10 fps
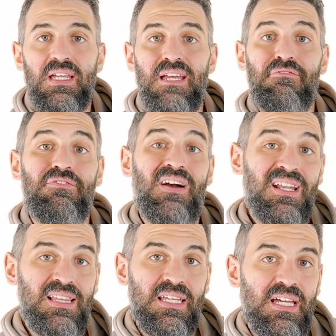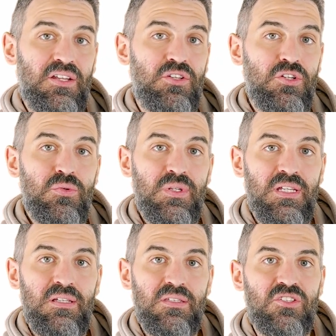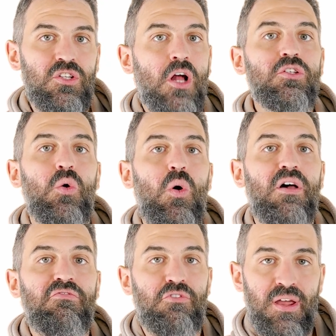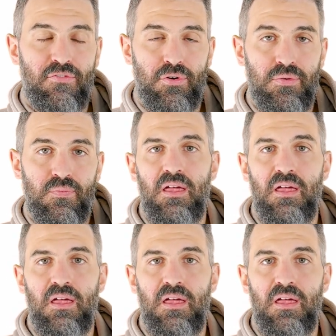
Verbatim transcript: And finally, an annuity does not go on forever.